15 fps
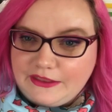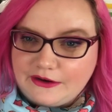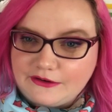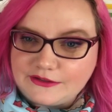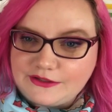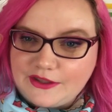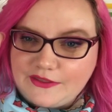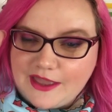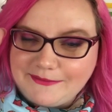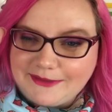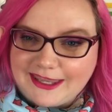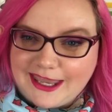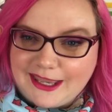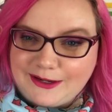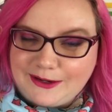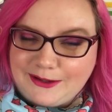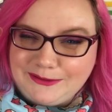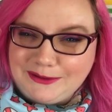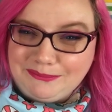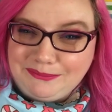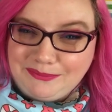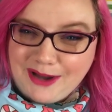There's them again on
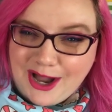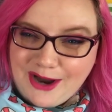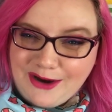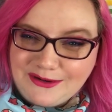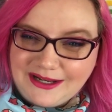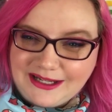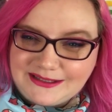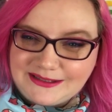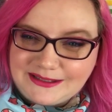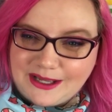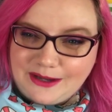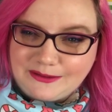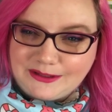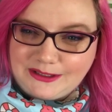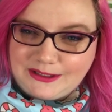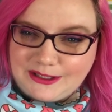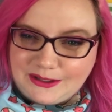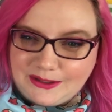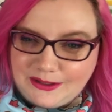the boat. It's so cute.